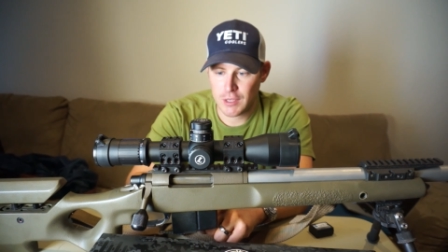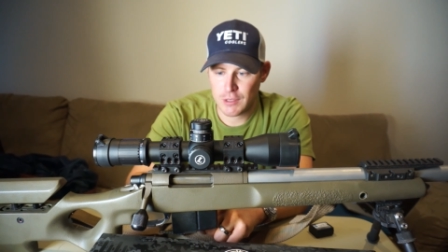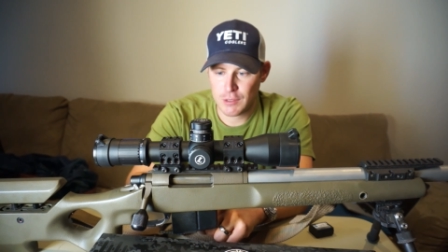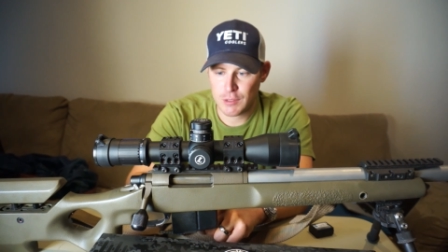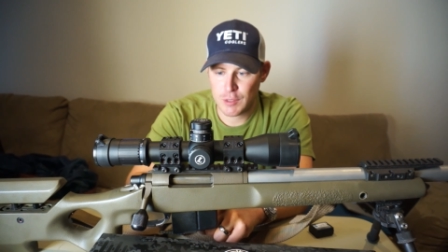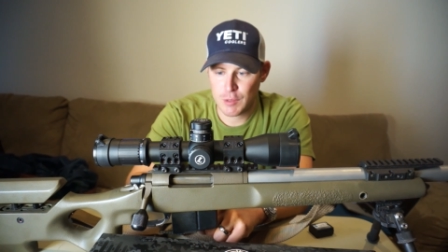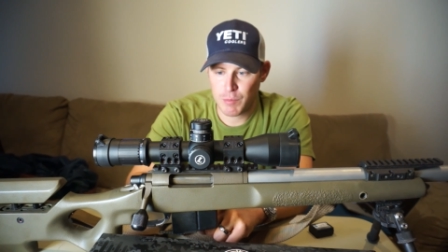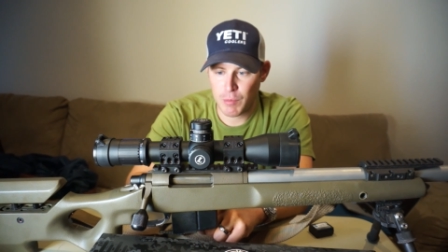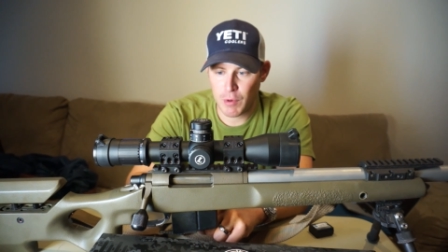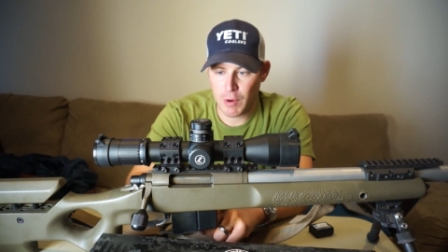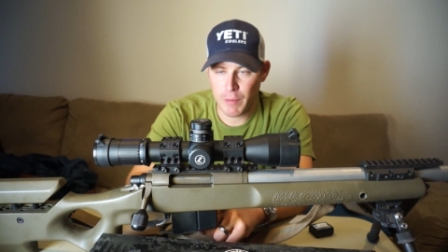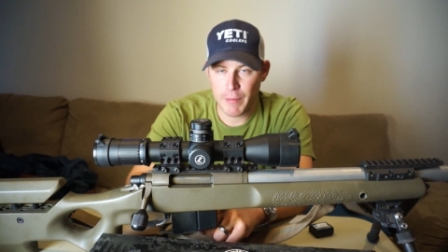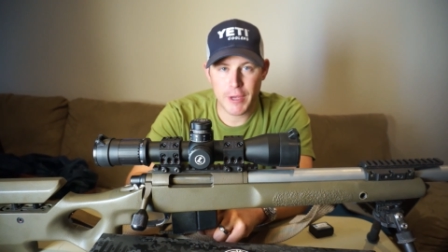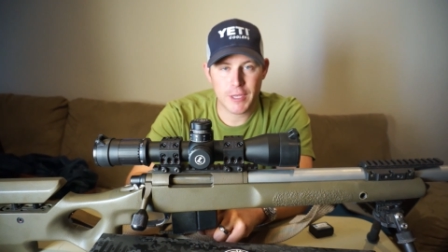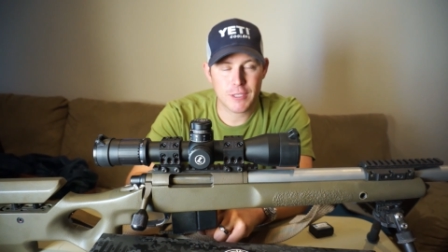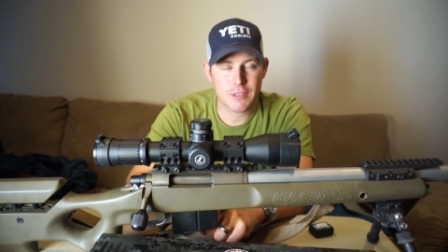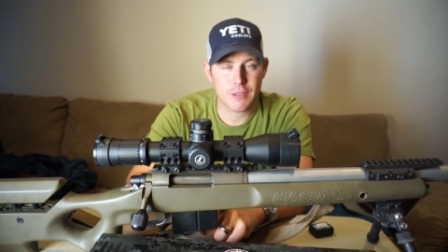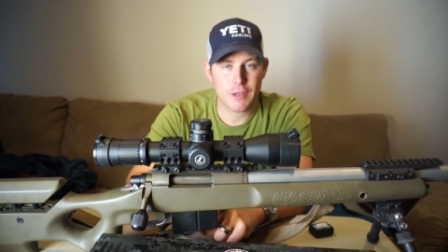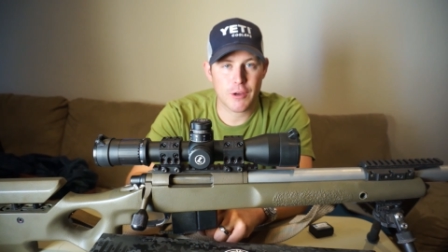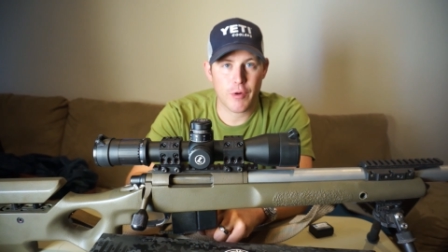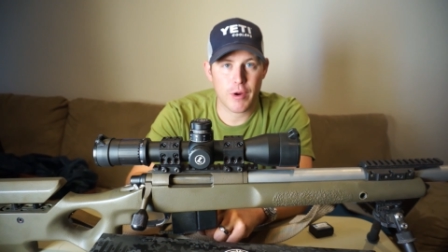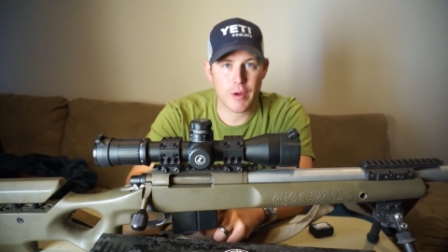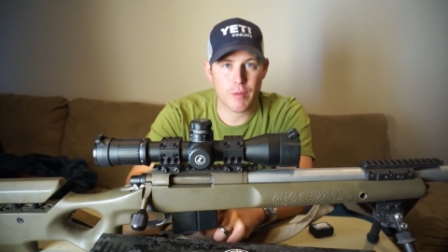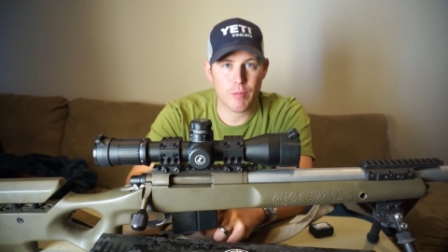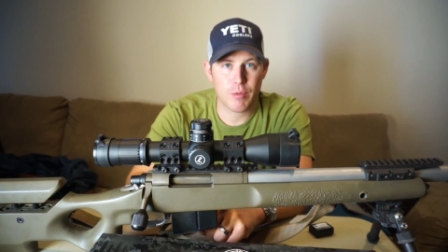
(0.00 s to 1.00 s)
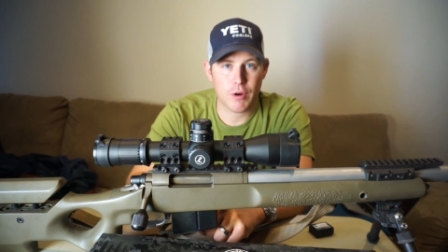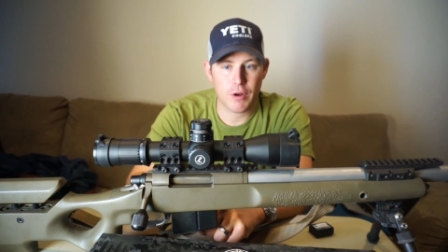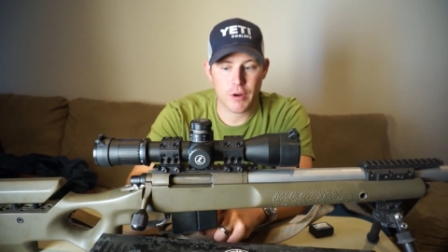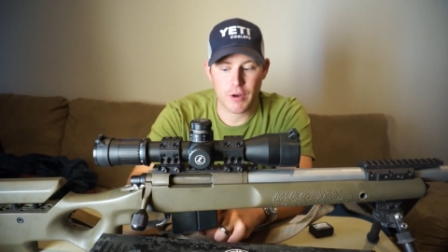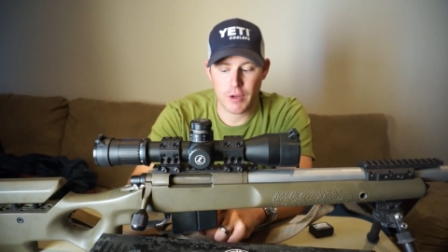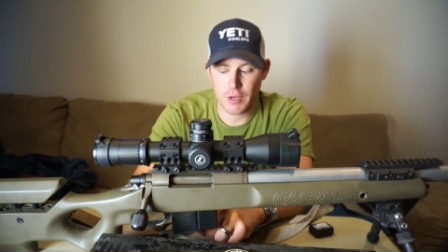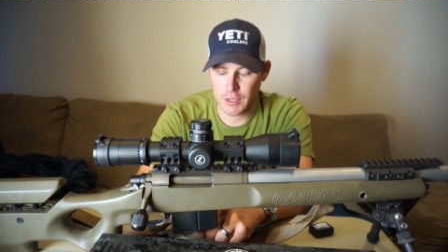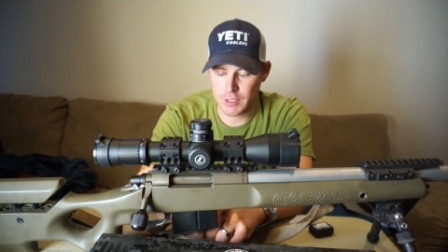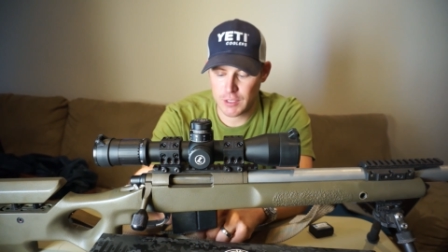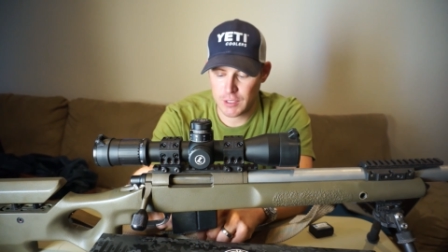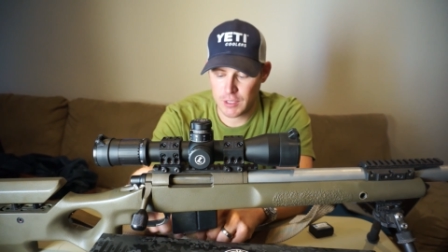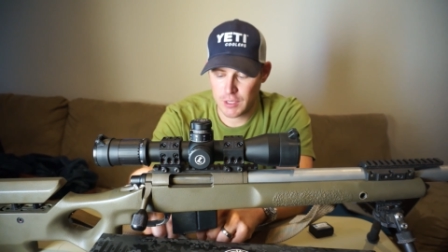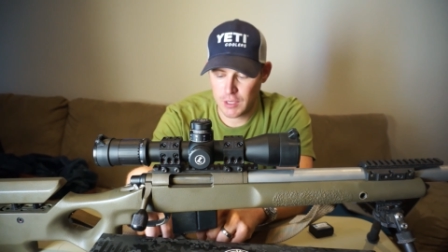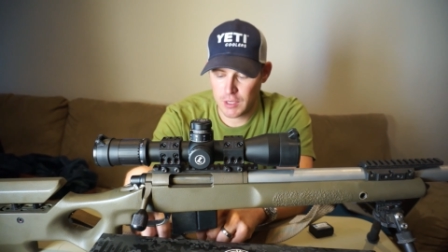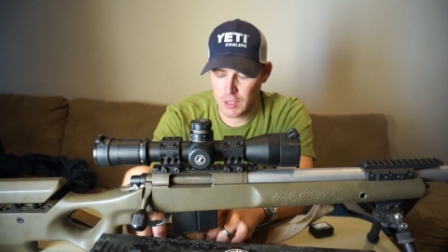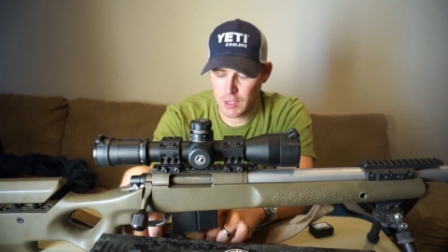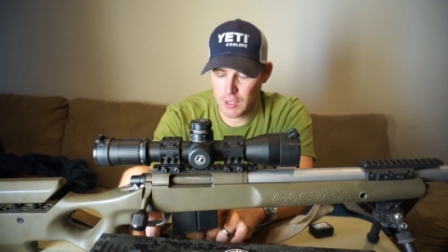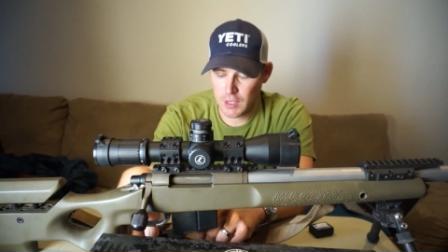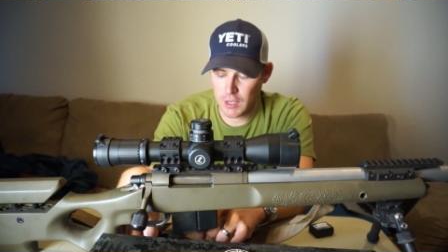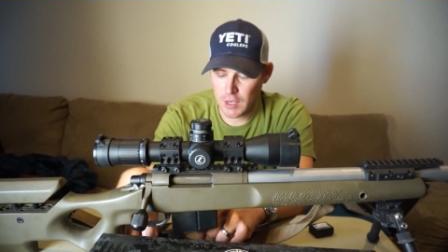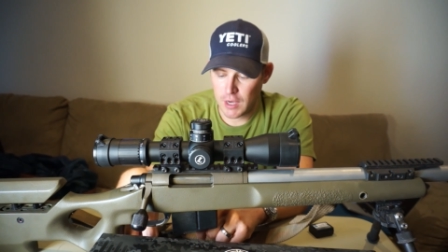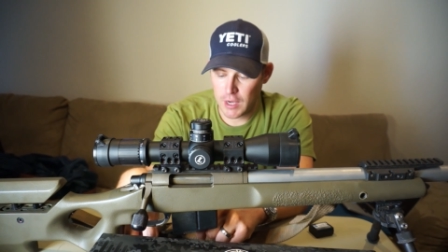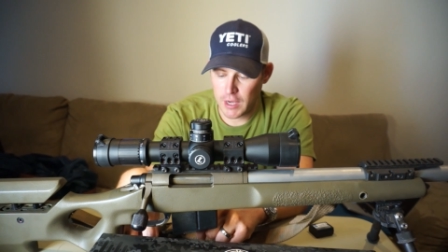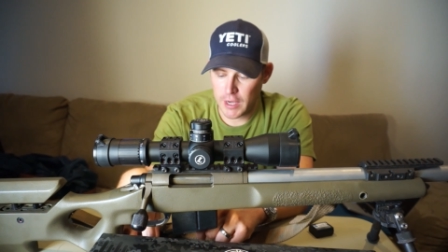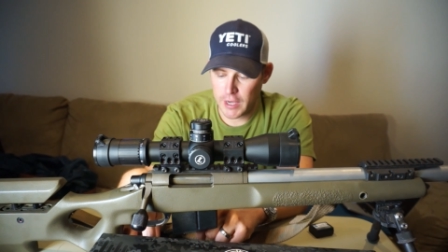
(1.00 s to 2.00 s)
Spur makes a great product.
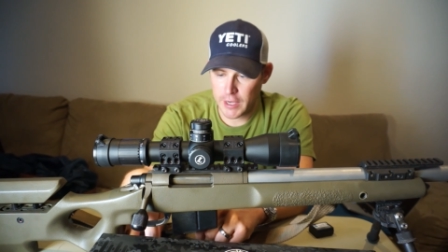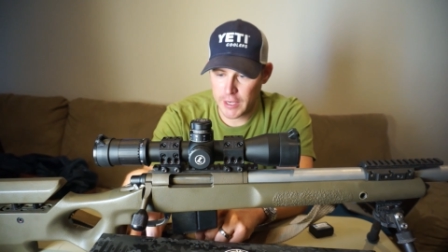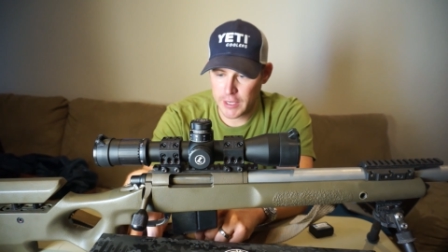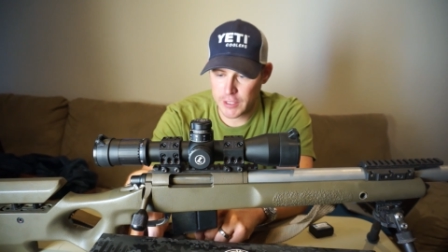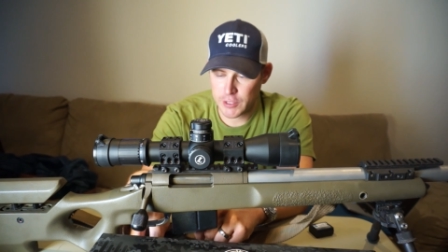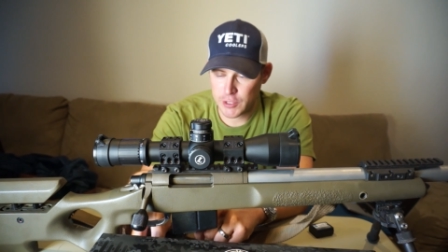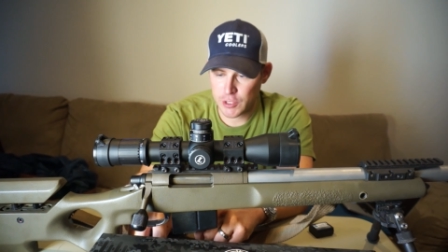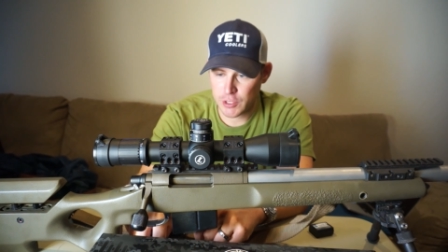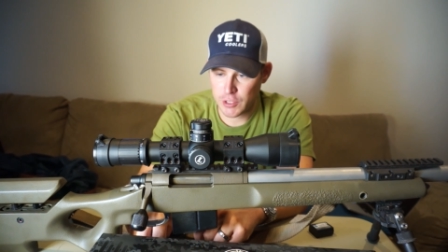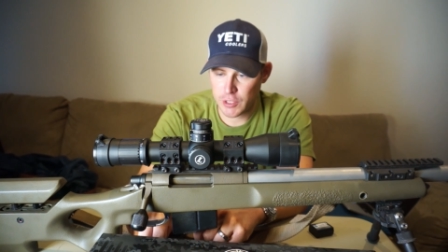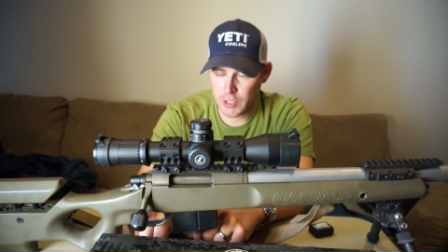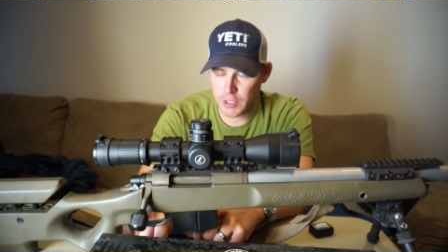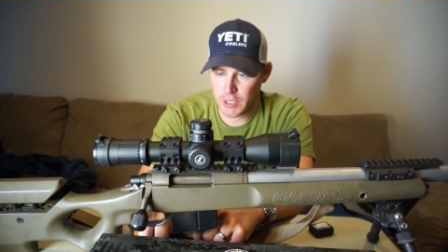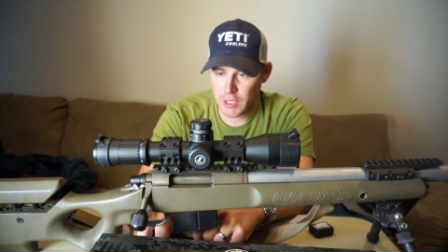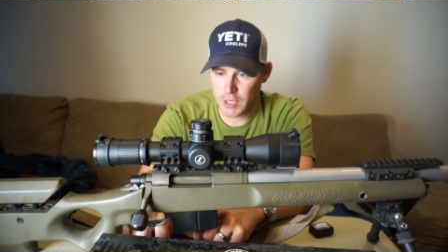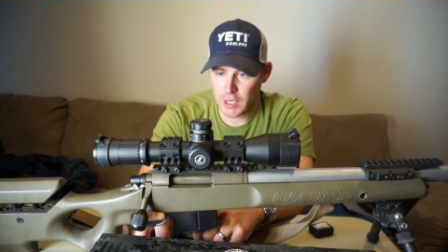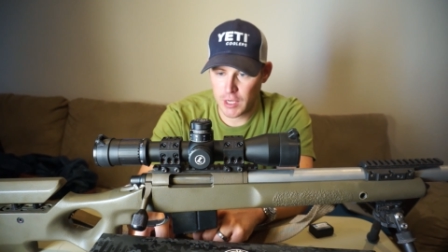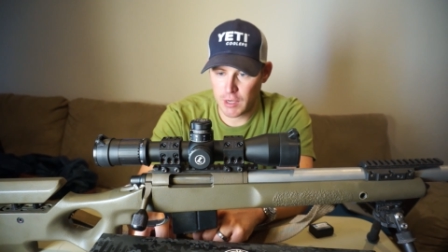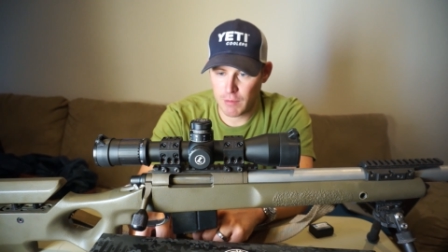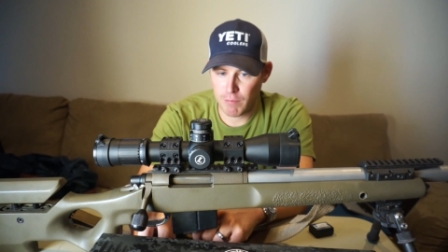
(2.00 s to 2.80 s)
I actually